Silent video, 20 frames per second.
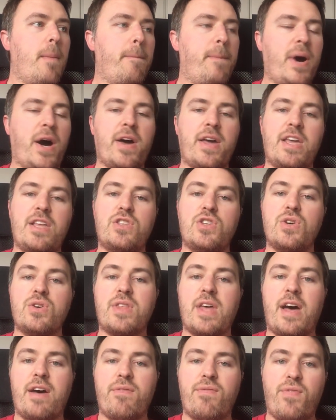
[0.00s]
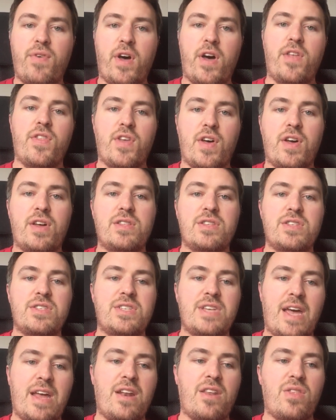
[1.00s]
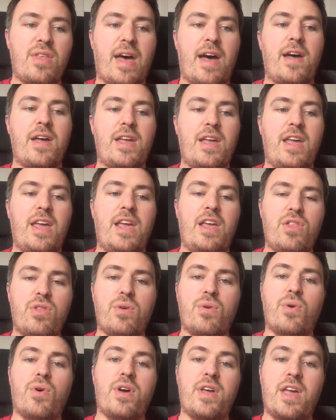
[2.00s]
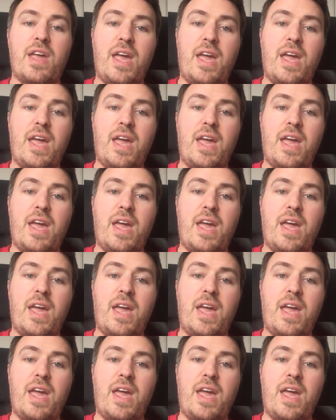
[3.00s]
But he took that further and said that he thought